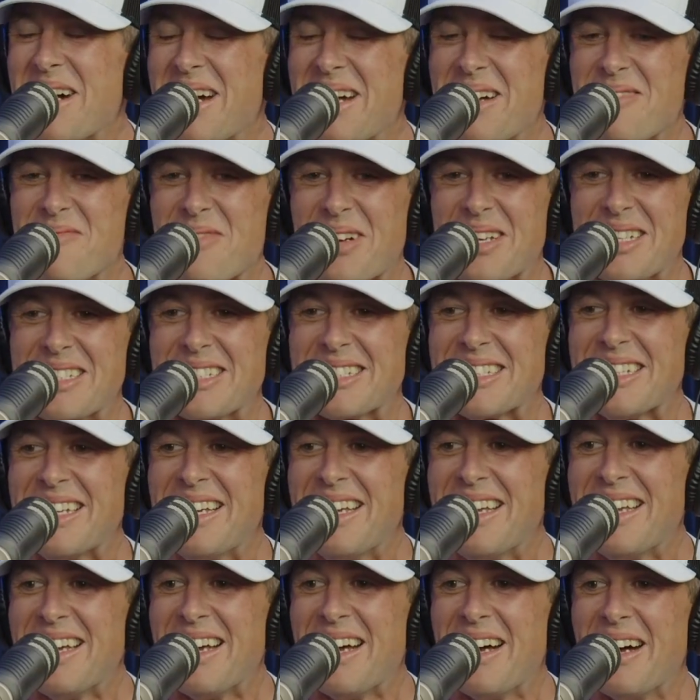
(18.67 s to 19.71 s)
I am because
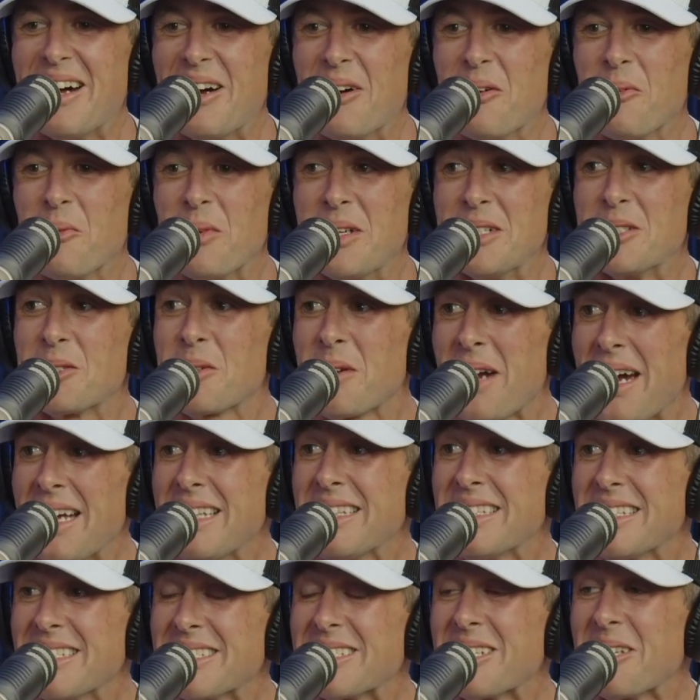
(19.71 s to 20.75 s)
we tried
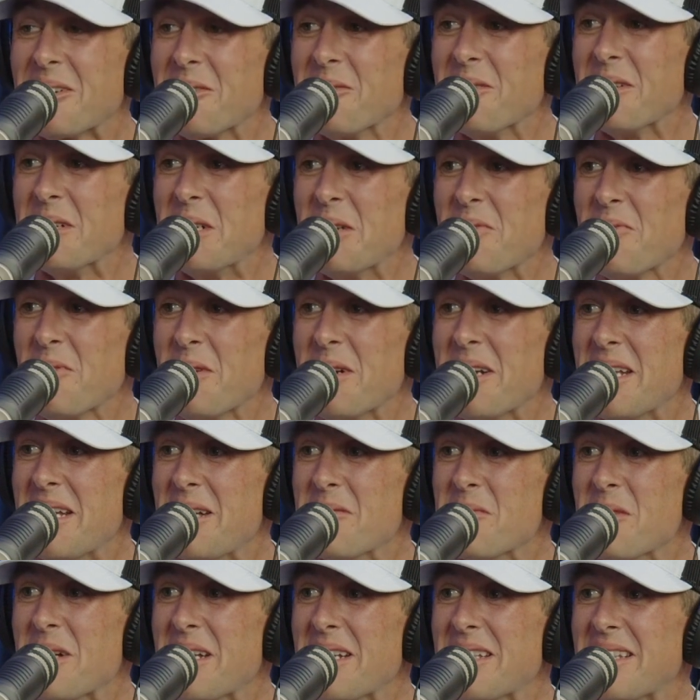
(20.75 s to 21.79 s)
this under a different name,
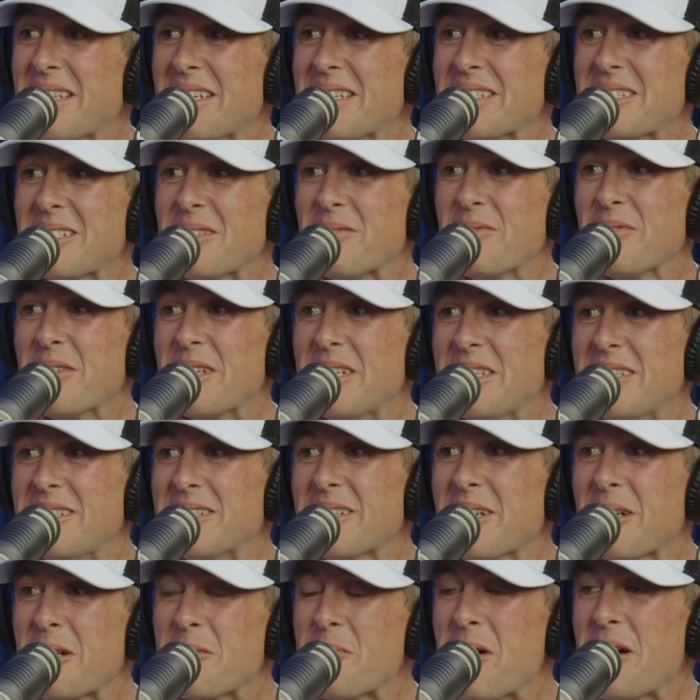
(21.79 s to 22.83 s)
right? I think it's a funny, you
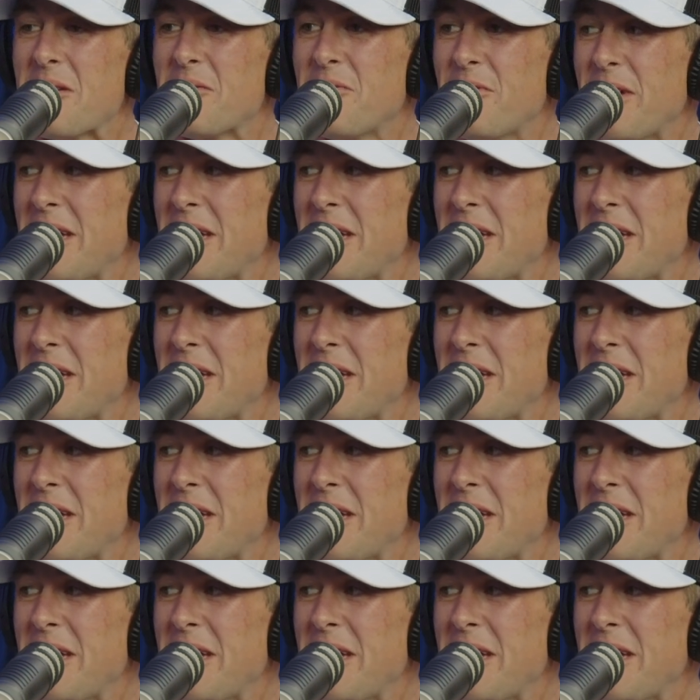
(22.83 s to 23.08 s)
talk about